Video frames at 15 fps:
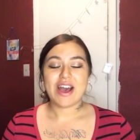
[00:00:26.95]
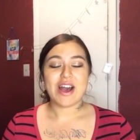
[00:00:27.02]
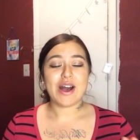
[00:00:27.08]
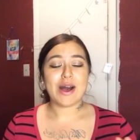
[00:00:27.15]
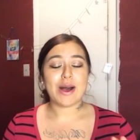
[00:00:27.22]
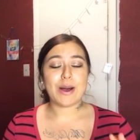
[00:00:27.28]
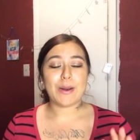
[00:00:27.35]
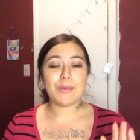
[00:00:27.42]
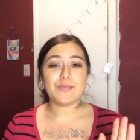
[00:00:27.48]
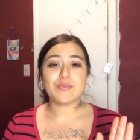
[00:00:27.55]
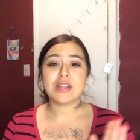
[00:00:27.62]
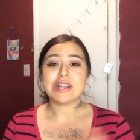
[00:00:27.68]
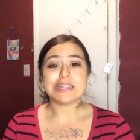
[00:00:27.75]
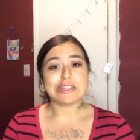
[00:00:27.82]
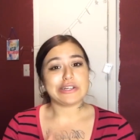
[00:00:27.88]

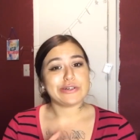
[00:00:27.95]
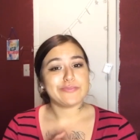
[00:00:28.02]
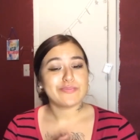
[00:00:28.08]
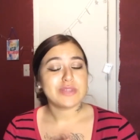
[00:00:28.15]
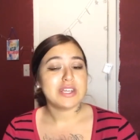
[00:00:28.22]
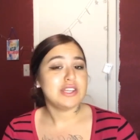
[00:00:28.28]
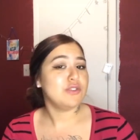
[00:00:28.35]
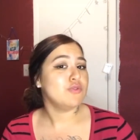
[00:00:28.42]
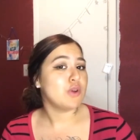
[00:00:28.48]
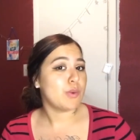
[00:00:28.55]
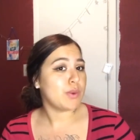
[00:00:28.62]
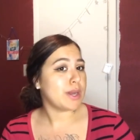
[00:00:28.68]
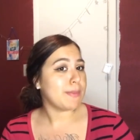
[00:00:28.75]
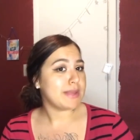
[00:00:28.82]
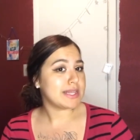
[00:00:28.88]
Because girl, you
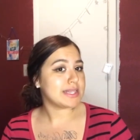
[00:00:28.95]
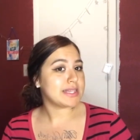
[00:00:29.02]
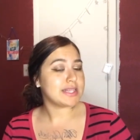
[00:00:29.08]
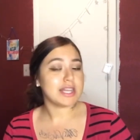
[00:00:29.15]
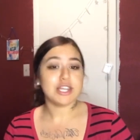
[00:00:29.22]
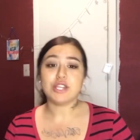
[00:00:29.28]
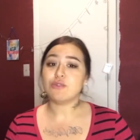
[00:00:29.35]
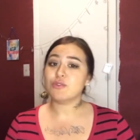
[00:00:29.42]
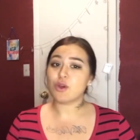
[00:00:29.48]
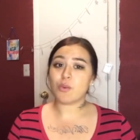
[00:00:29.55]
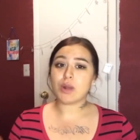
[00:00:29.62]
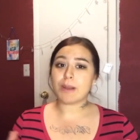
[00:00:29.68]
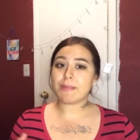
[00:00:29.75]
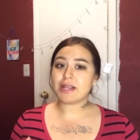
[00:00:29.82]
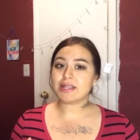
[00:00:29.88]
don't want to miss. You don't
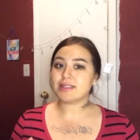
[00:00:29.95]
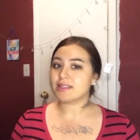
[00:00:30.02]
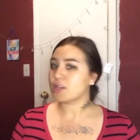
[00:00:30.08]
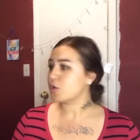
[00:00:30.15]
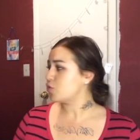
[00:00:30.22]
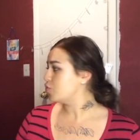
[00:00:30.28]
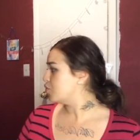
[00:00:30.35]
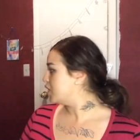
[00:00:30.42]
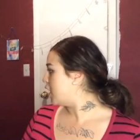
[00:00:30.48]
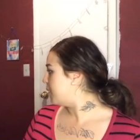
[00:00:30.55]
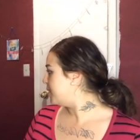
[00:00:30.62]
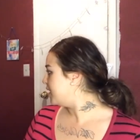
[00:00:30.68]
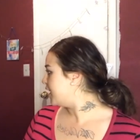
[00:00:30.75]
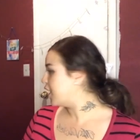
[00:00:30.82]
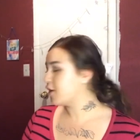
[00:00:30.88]
want to miss. Ooh, y'all
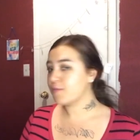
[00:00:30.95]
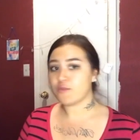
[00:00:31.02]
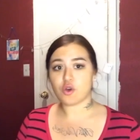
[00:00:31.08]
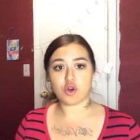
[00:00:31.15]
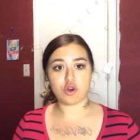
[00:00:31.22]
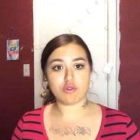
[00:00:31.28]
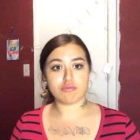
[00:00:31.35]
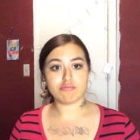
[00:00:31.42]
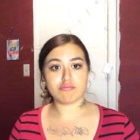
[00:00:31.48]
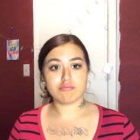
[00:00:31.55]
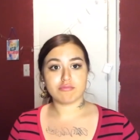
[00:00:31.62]
be careful.